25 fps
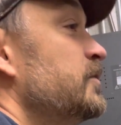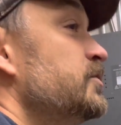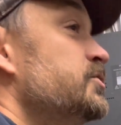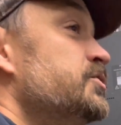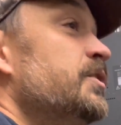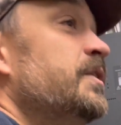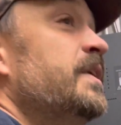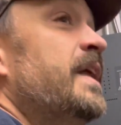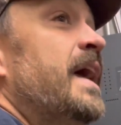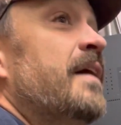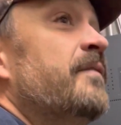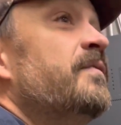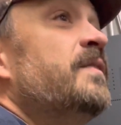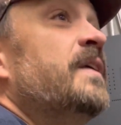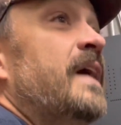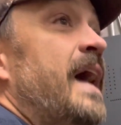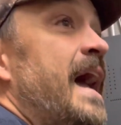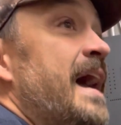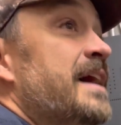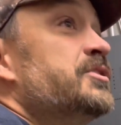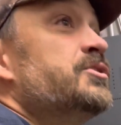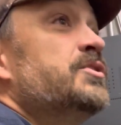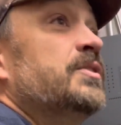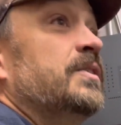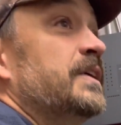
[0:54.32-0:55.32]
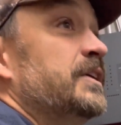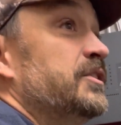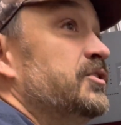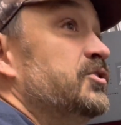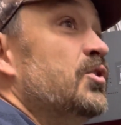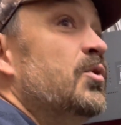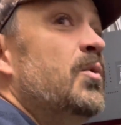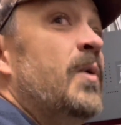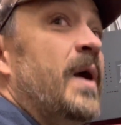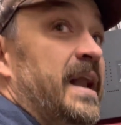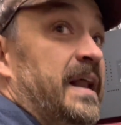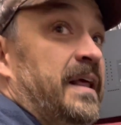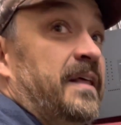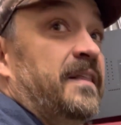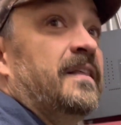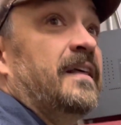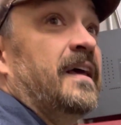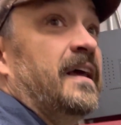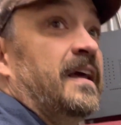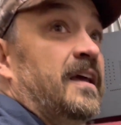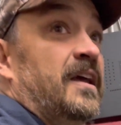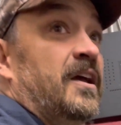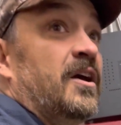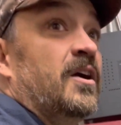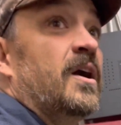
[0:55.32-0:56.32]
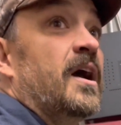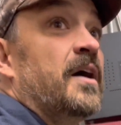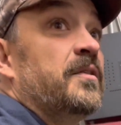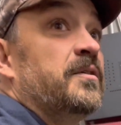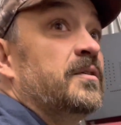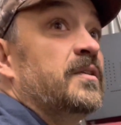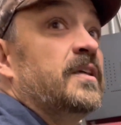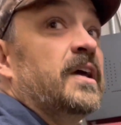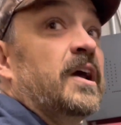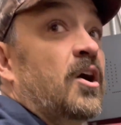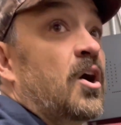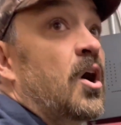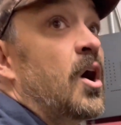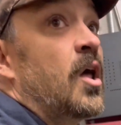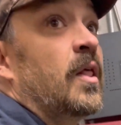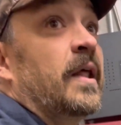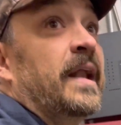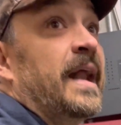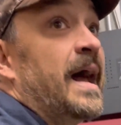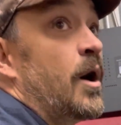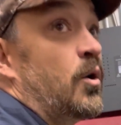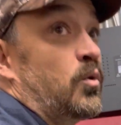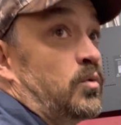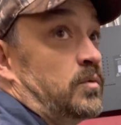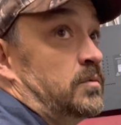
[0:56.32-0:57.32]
shouldn't have to actually do anything here other than call it out.